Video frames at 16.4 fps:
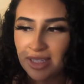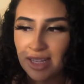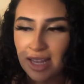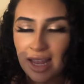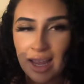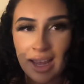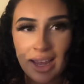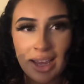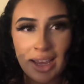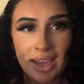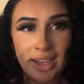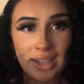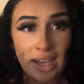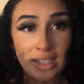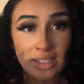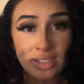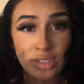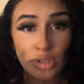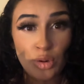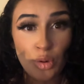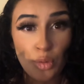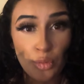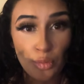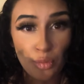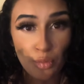dead. That's
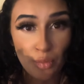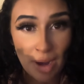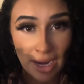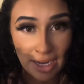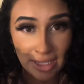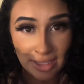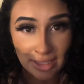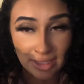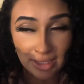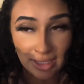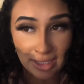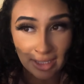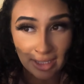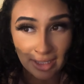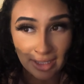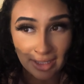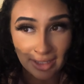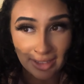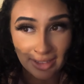crazy.